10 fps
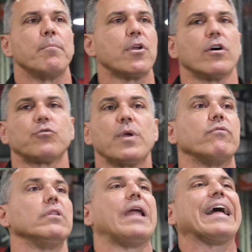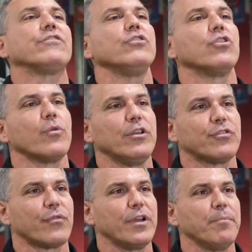because we have lots of degrees
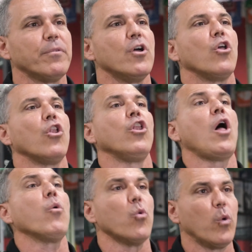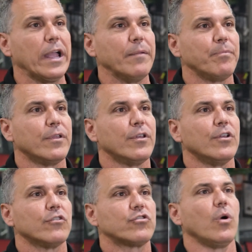of freedom, lower weight.
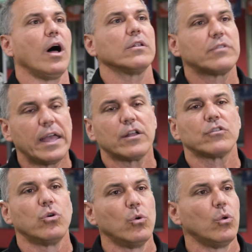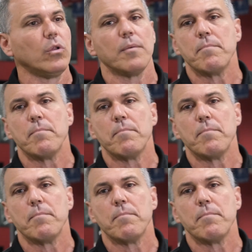So I'll take a tool, a